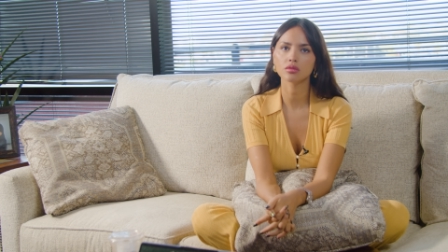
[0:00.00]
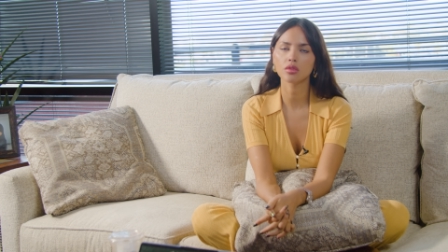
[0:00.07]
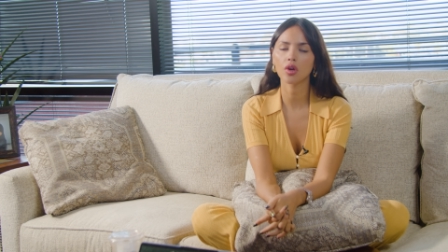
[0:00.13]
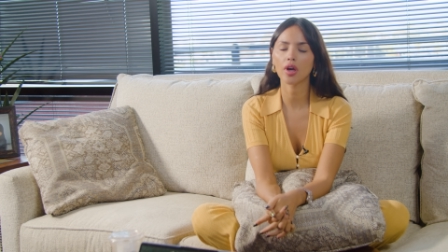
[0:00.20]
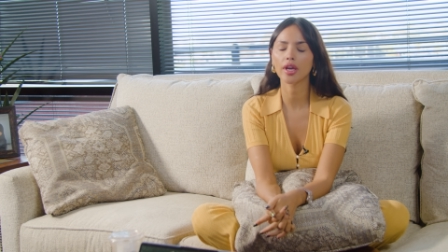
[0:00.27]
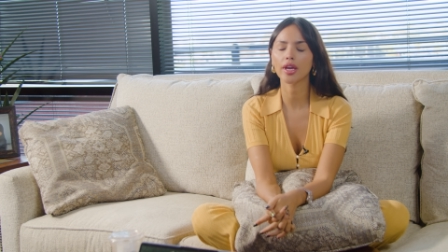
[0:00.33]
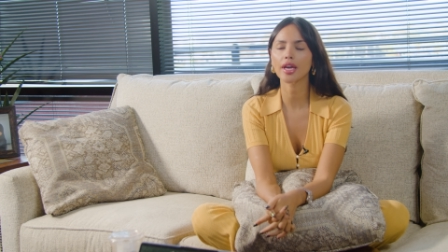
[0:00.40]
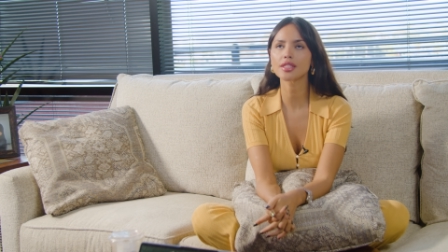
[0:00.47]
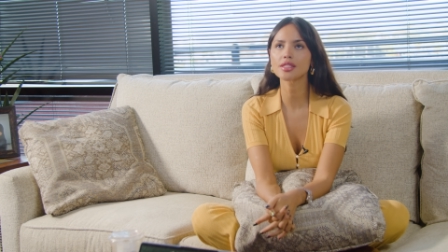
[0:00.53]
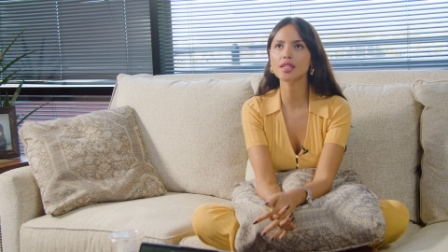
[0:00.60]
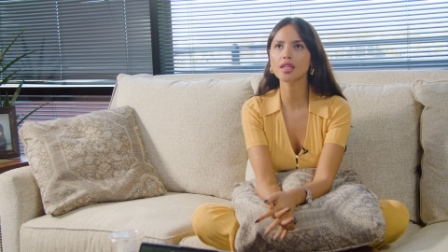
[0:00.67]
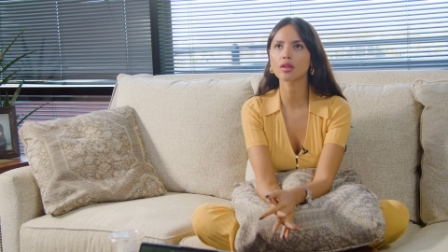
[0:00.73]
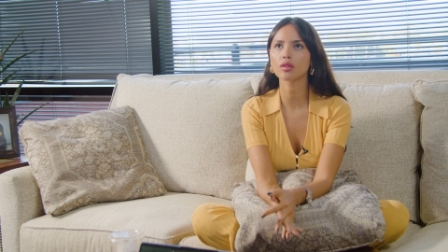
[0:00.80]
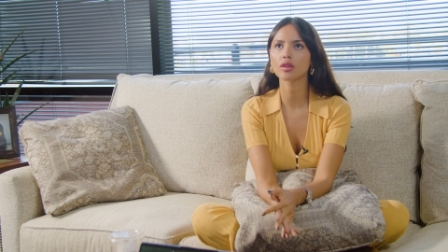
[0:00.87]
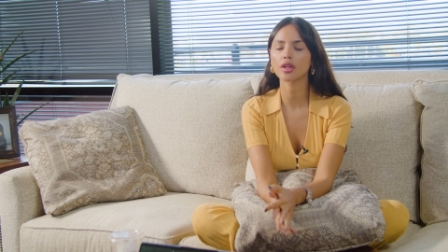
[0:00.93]
Well, I guess
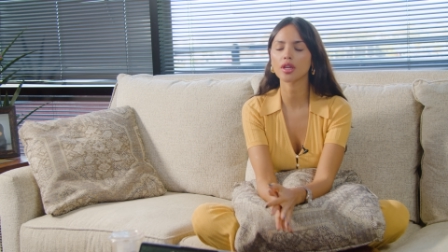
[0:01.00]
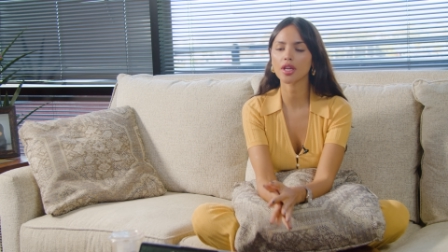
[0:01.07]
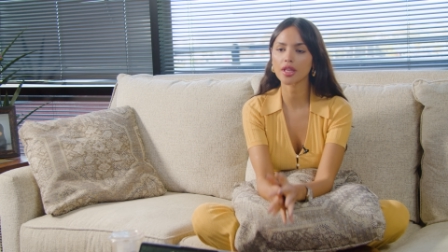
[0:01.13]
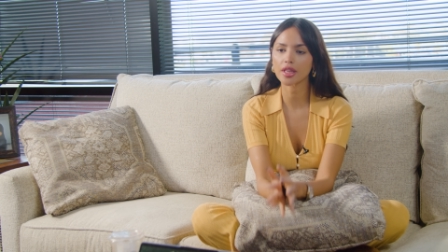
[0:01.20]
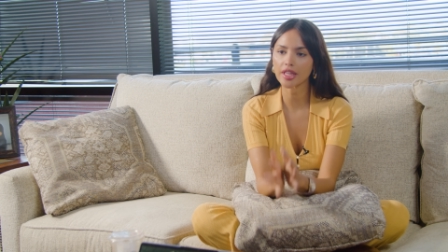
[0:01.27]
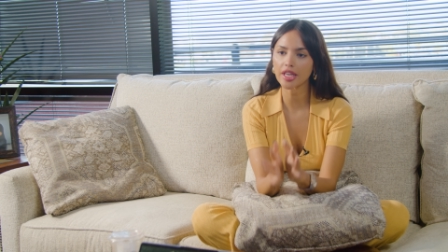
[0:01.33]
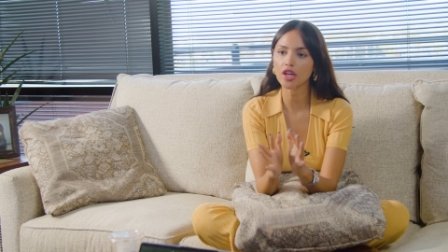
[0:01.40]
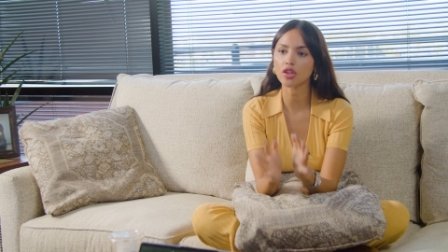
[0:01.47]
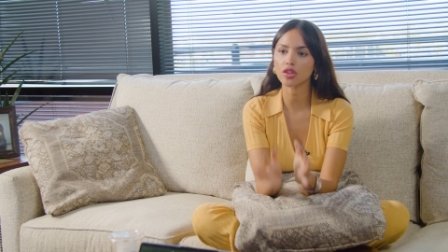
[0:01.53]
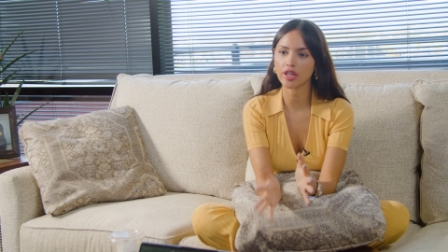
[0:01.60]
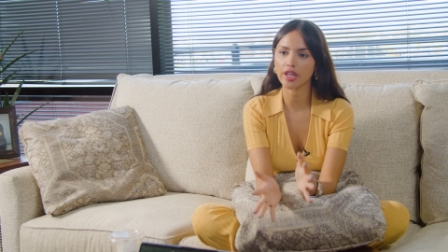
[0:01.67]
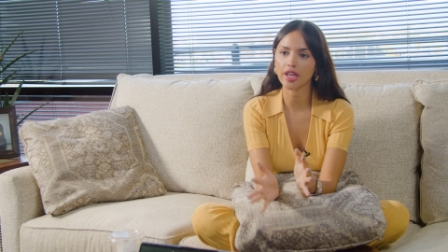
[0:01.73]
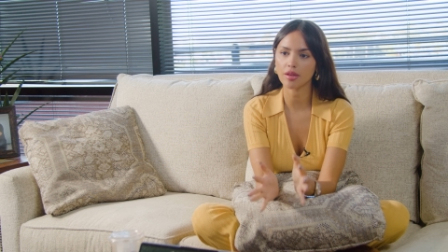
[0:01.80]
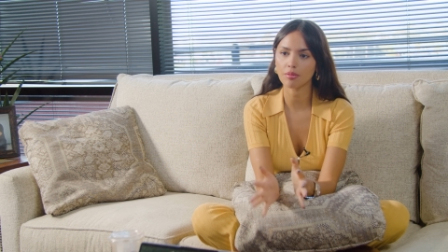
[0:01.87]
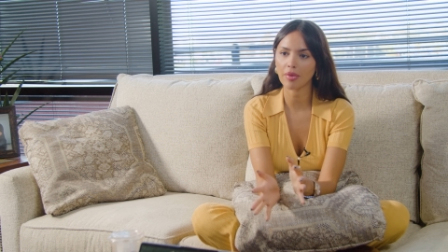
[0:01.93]
it
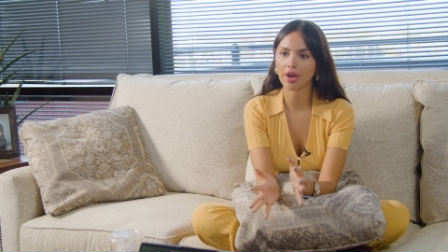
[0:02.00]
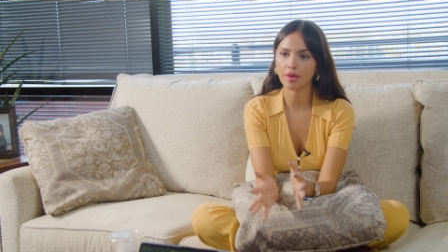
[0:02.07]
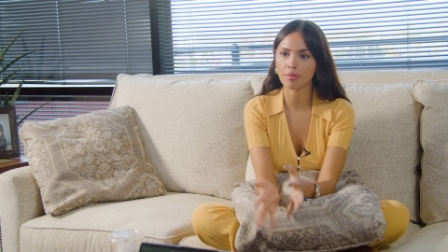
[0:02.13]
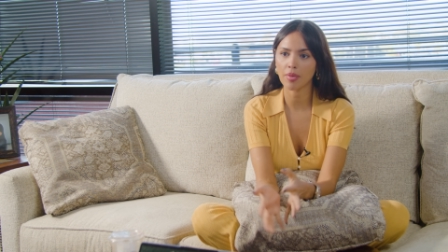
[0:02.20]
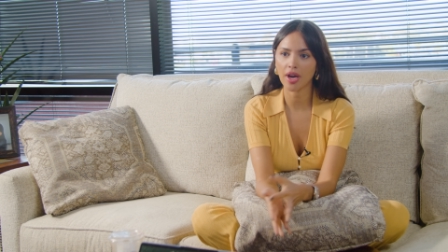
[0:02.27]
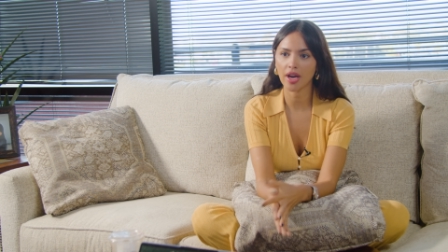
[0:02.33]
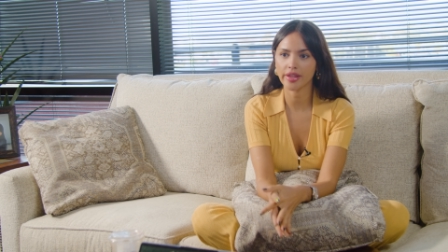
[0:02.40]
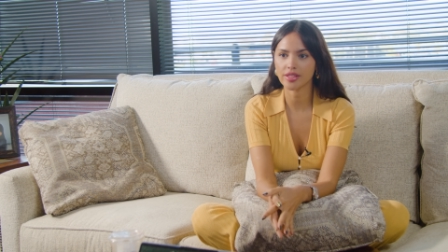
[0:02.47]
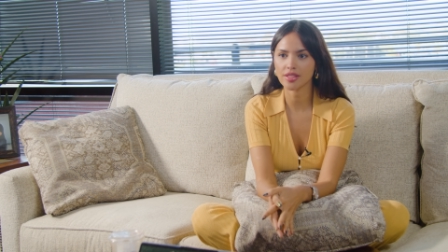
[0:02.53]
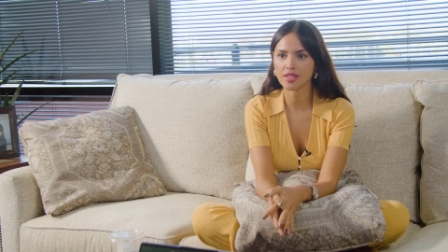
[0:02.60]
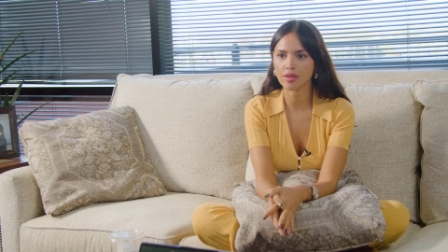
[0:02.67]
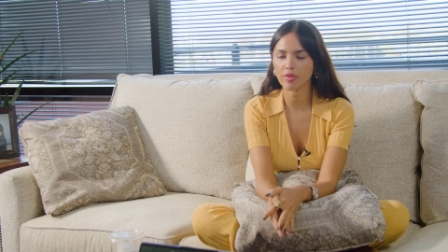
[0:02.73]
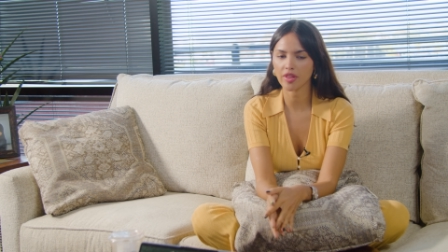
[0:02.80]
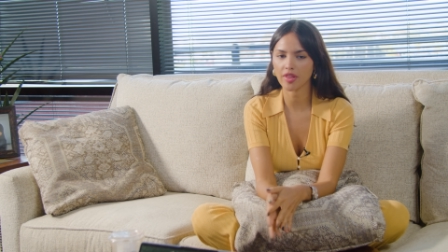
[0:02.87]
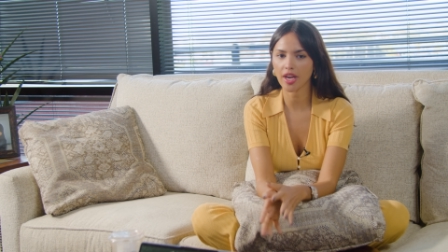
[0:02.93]
clearly in my mind,
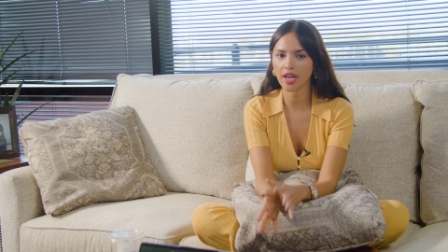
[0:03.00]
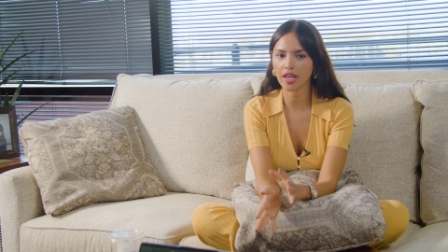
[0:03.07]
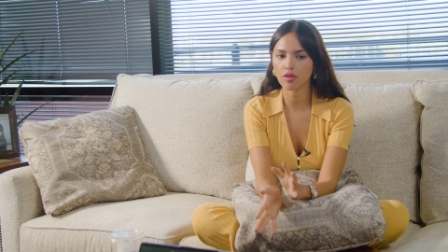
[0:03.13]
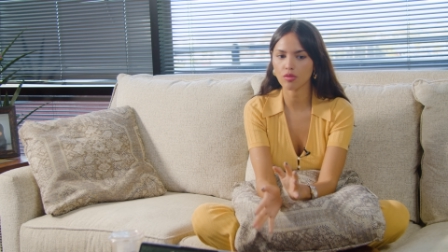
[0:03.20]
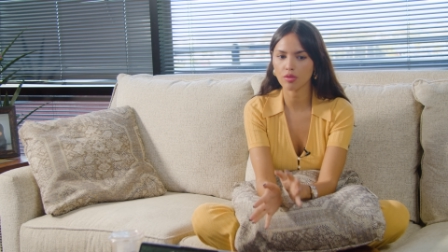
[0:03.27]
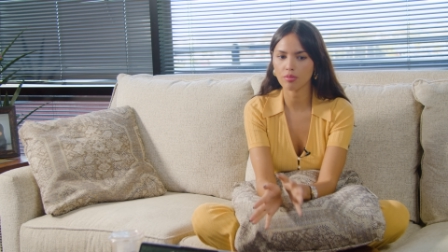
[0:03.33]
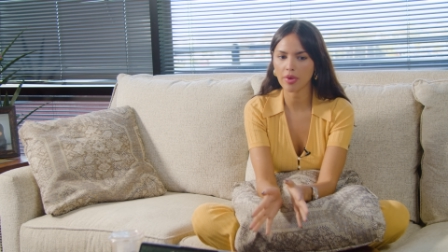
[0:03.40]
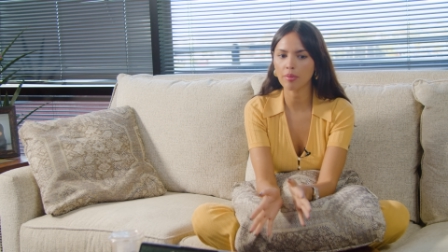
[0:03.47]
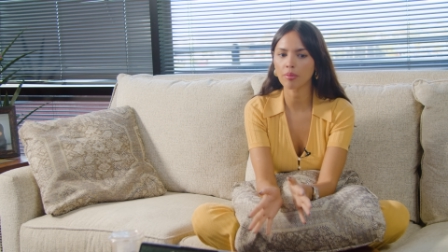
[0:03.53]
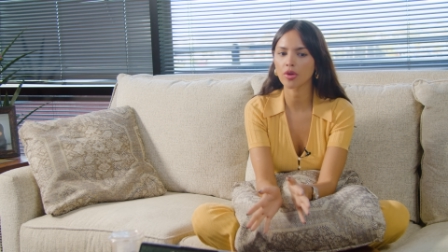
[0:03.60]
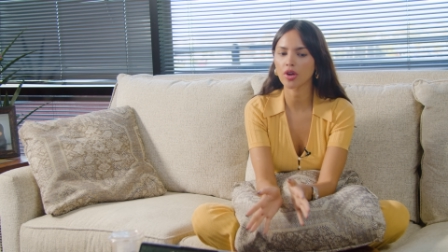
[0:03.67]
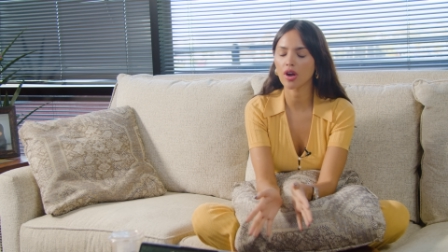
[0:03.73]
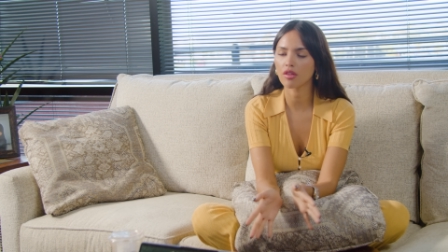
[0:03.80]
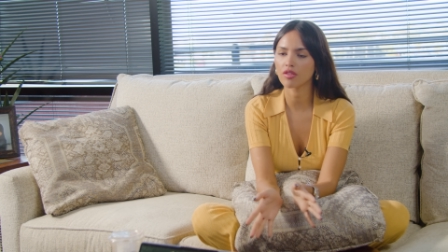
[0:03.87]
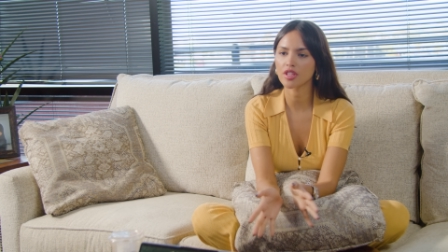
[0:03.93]
something that I can
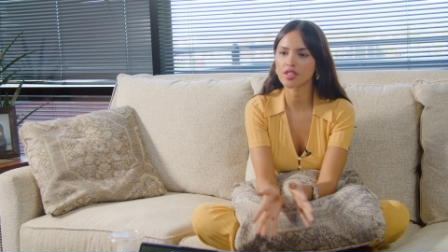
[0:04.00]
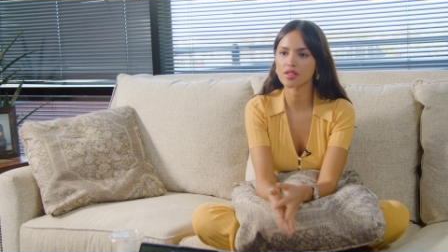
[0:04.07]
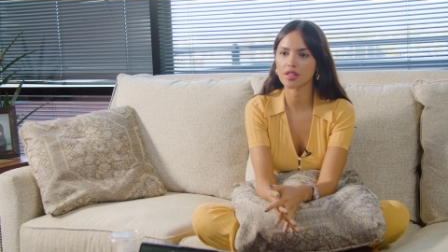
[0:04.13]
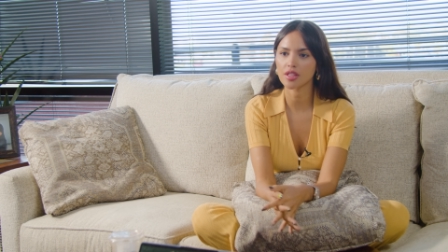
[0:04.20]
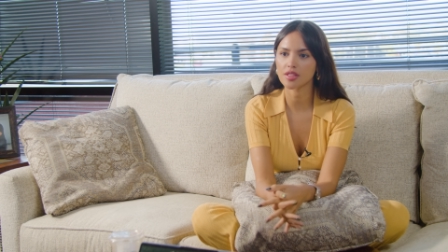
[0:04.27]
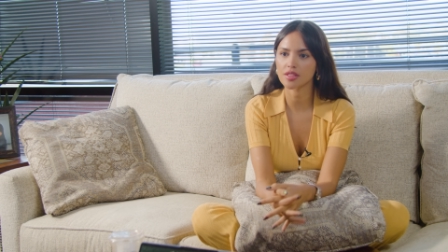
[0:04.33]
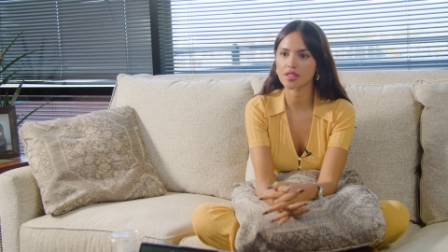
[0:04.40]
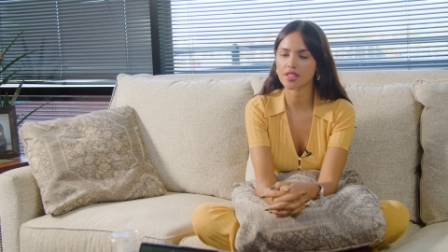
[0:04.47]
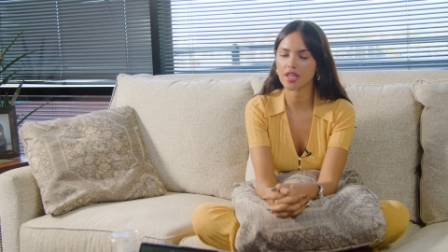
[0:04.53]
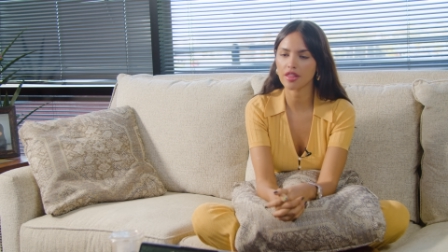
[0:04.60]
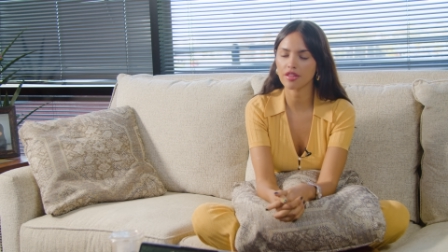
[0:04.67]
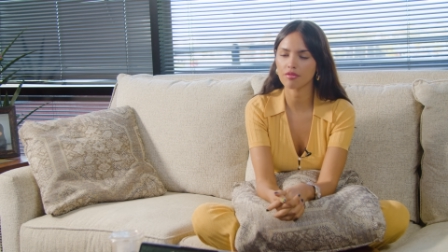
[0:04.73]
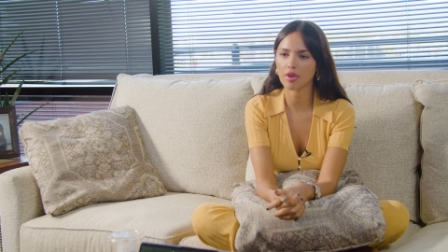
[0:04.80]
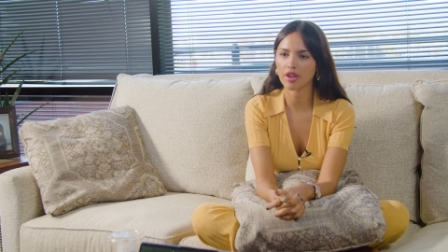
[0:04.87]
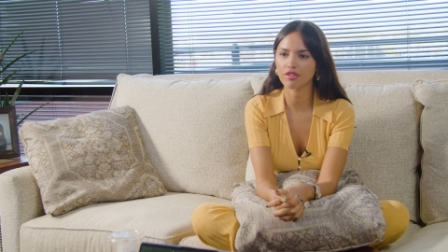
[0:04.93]
remember, obviously, is the death
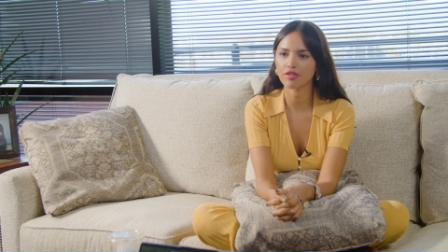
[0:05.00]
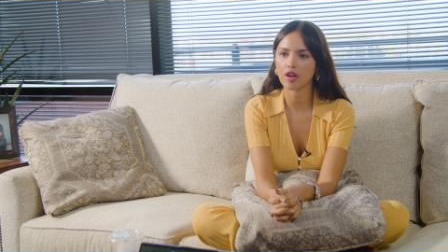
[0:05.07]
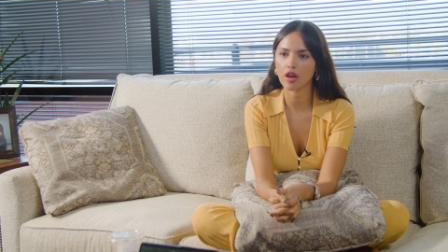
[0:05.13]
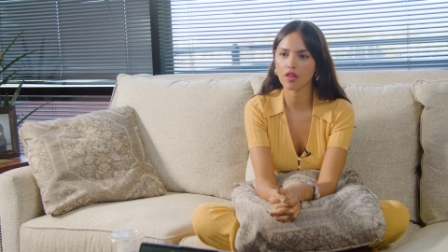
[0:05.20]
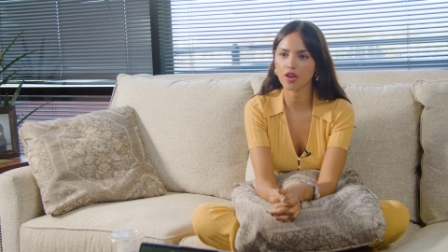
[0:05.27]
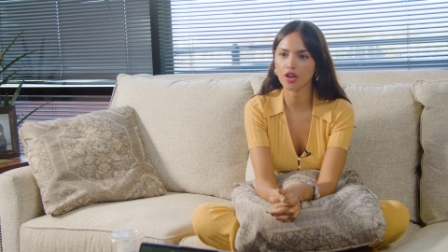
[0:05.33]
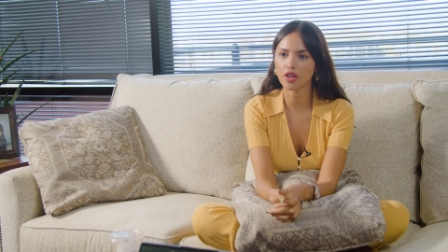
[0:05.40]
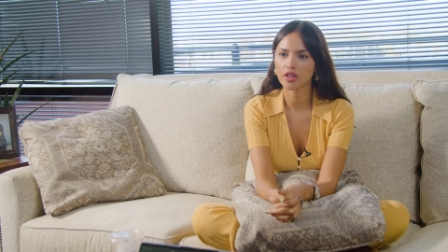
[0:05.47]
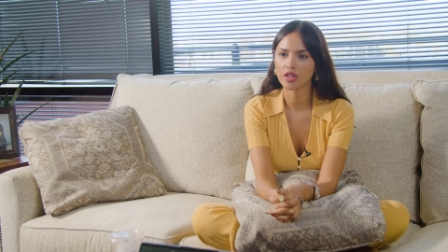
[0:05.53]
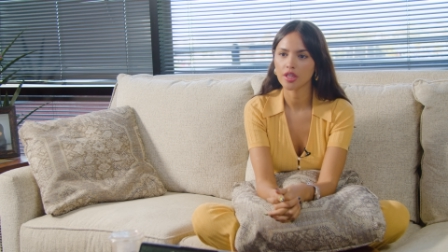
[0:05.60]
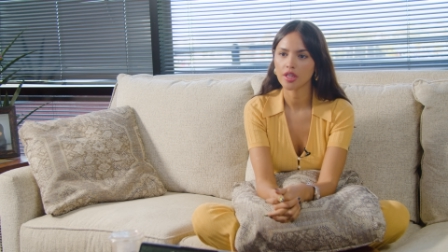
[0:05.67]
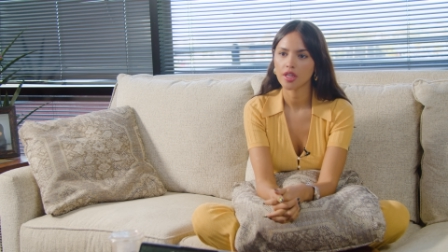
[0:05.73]
of my father.